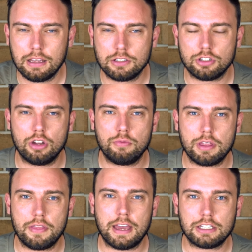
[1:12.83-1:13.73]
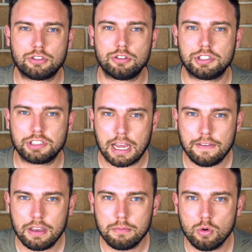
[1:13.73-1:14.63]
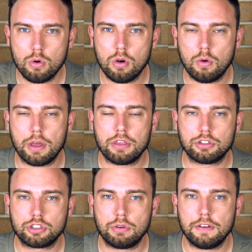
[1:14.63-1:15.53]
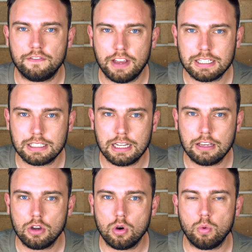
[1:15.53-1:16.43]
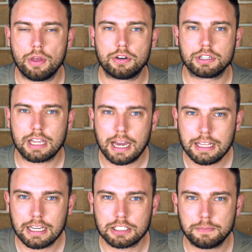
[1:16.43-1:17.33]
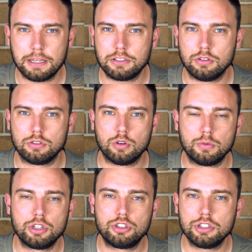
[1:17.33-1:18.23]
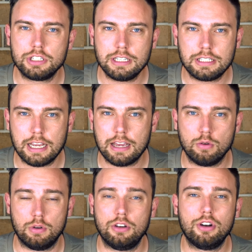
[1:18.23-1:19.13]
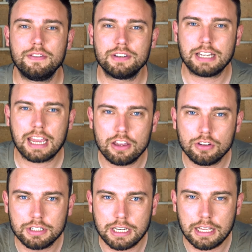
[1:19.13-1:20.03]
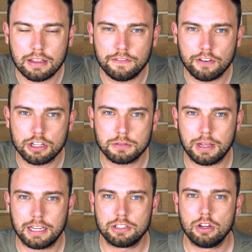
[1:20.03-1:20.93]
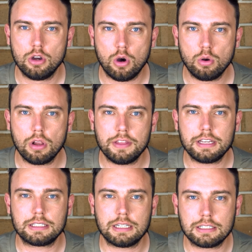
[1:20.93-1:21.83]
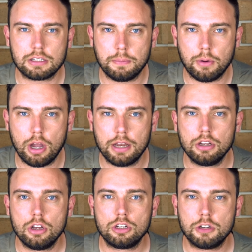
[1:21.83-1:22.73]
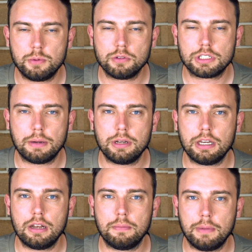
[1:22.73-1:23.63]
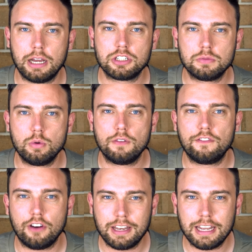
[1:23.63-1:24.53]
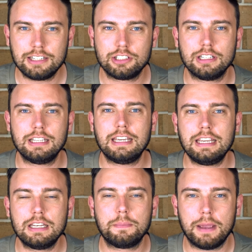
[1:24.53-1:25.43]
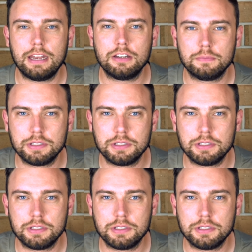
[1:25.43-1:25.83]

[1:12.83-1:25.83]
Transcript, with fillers: So whether that's through saving more, or whether it's through investing, or whether it's cutting expenses or reducing debt, or not even taking on debt in the first place, all of these things combined to put someone in a much more financially independent